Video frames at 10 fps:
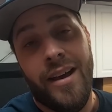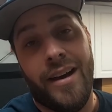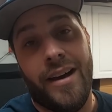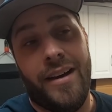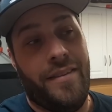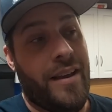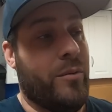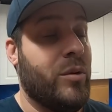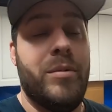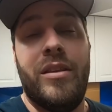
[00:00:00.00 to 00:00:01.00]
Uh,
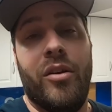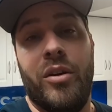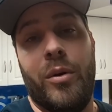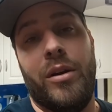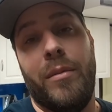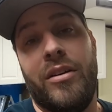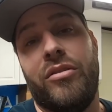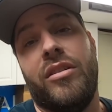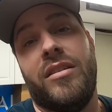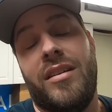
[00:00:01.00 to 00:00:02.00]
that would be the only way to
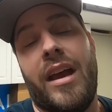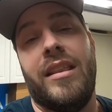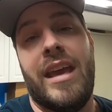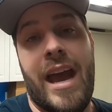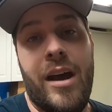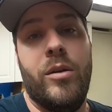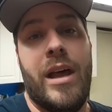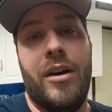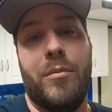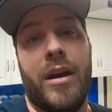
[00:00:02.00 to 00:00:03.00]
measure exactly how
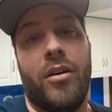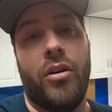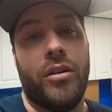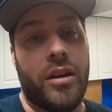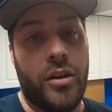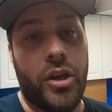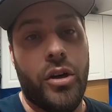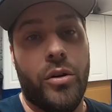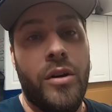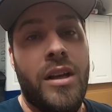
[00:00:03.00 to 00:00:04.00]
loud my car can
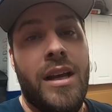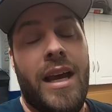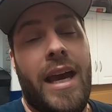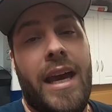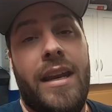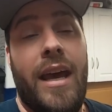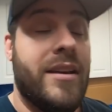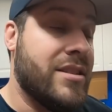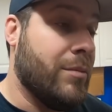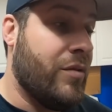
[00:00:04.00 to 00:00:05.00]
go. And
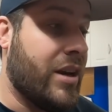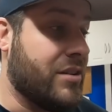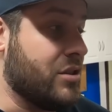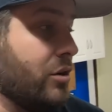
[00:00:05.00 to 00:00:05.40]
as some of you guys